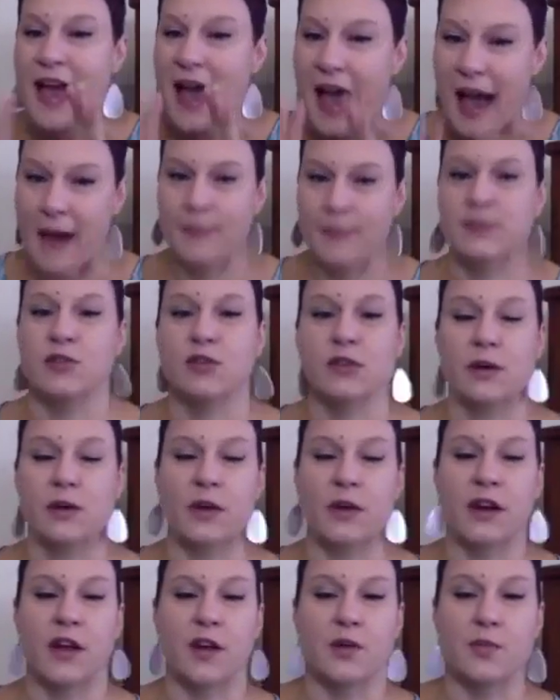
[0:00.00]
Absolutely
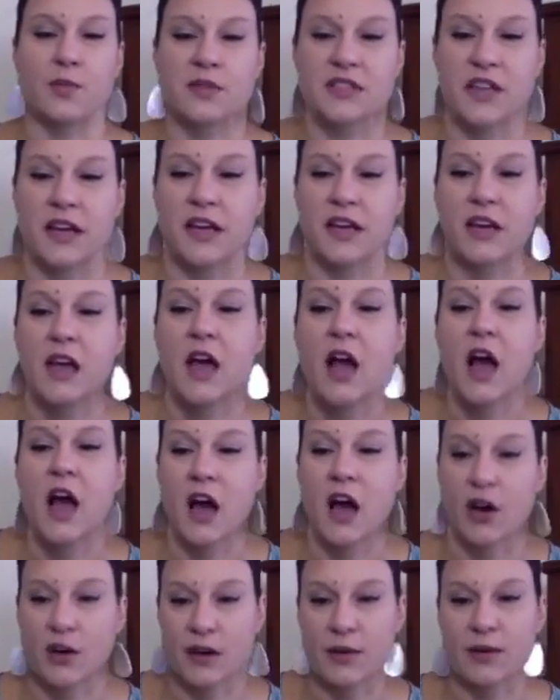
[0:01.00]
100%
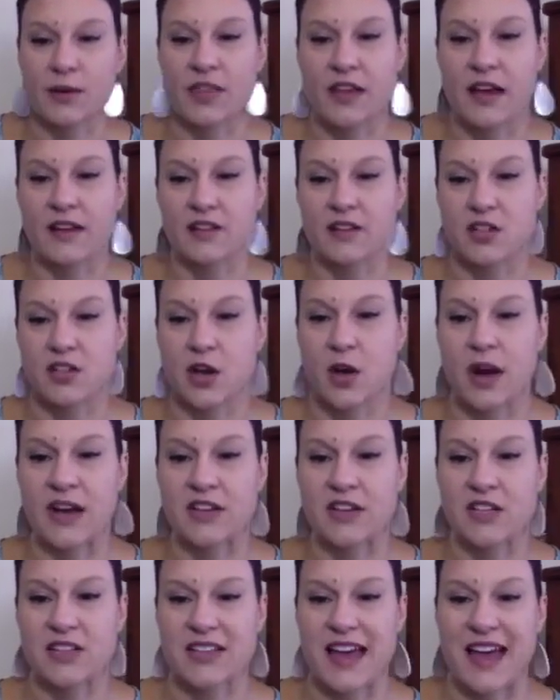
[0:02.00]
agree with that. So I
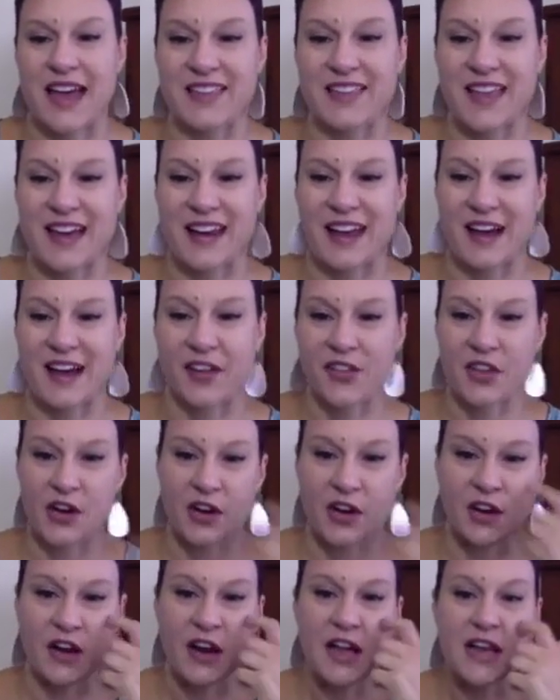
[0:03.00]
just add that out
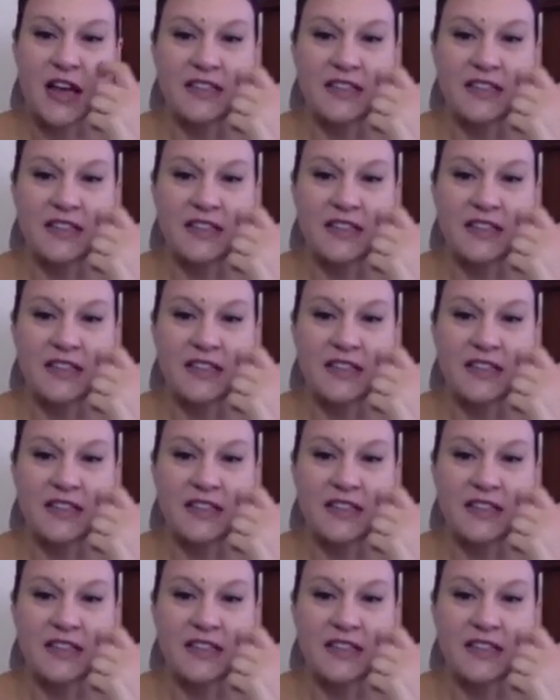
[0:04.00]
there.